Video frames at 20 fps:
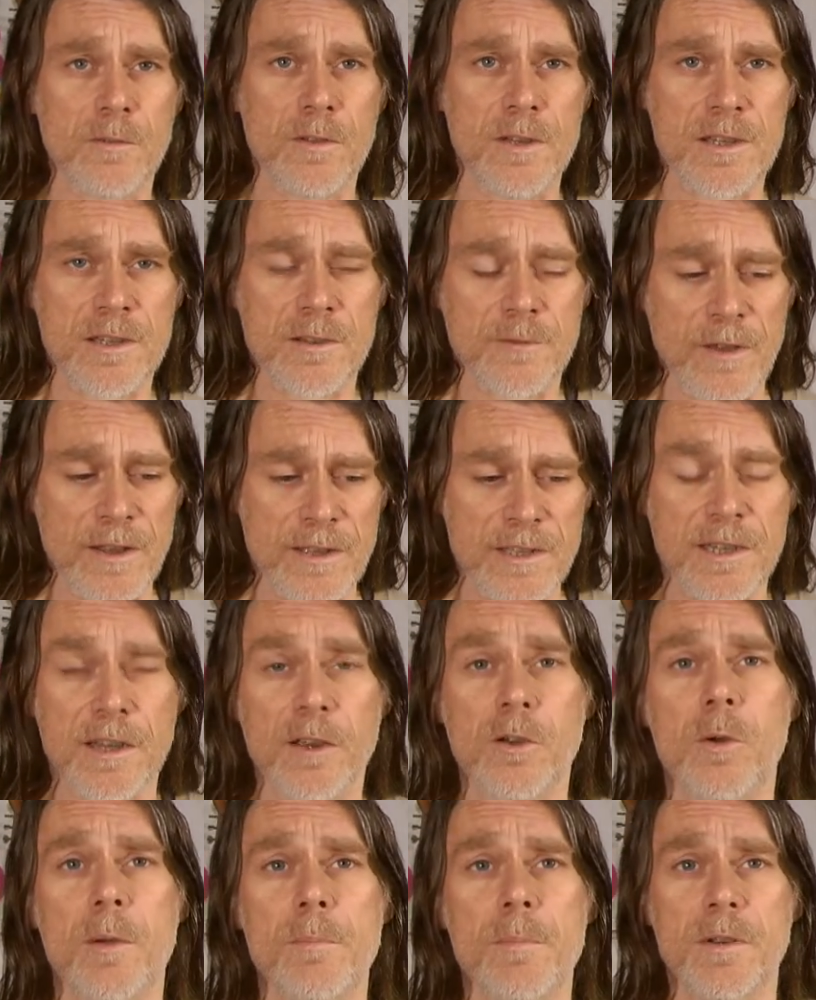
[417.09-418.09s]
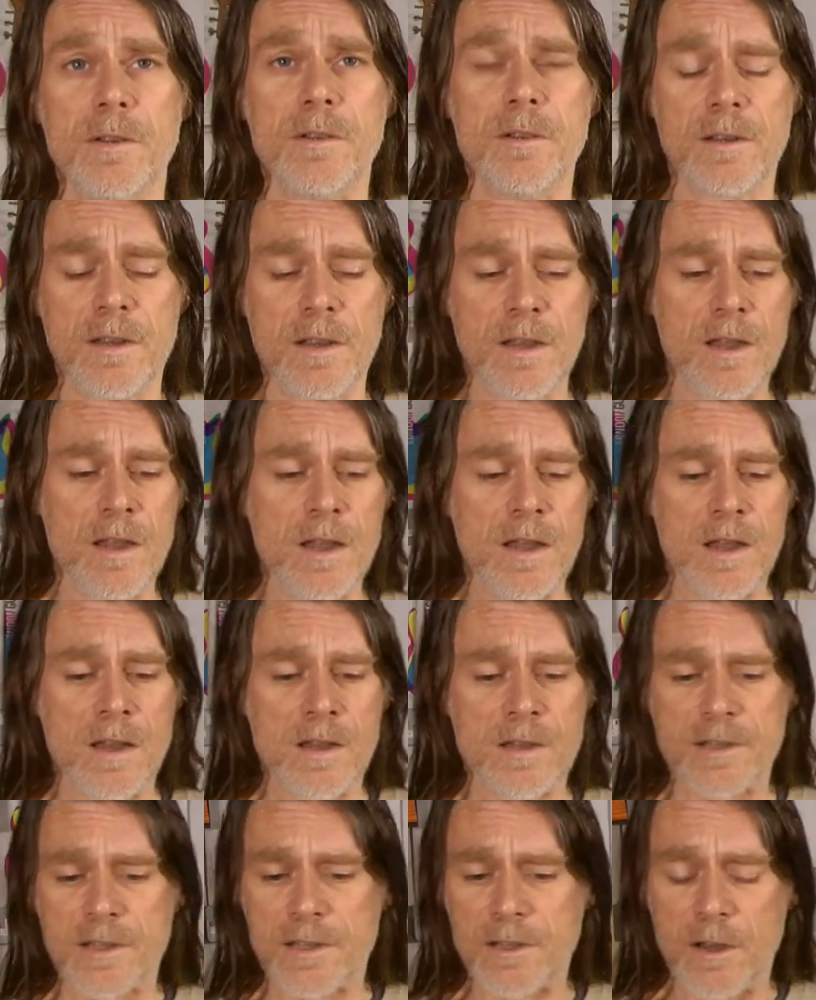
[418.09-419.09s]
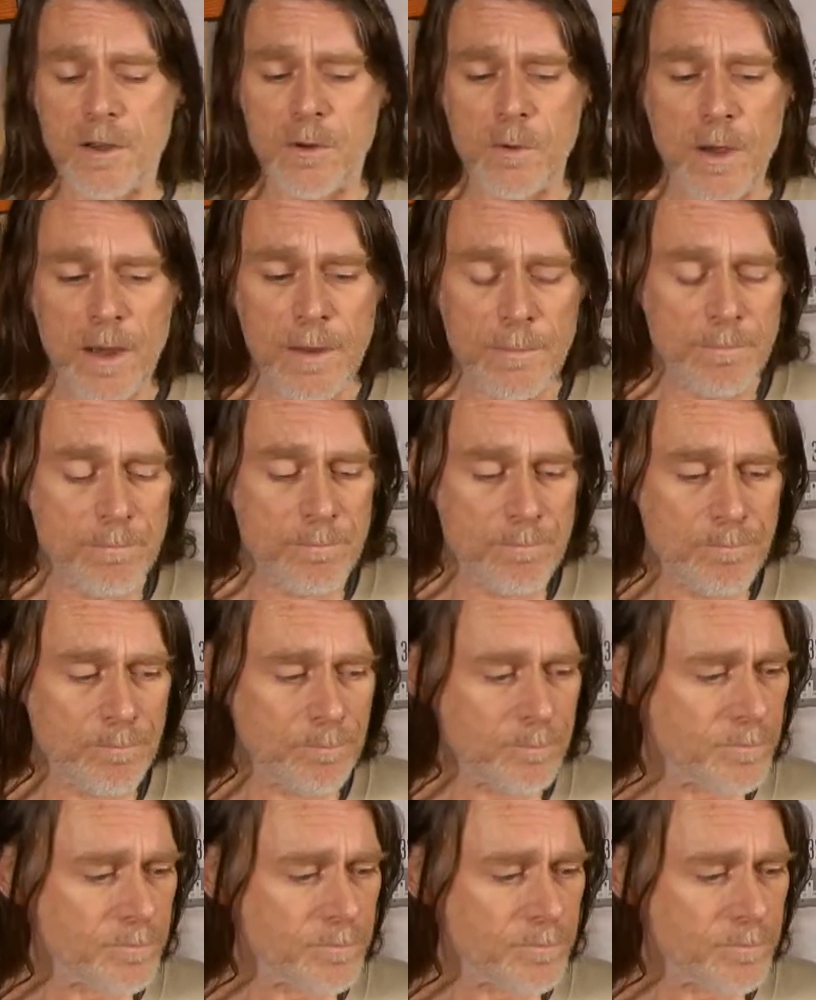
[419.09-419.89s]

fancy equipment. So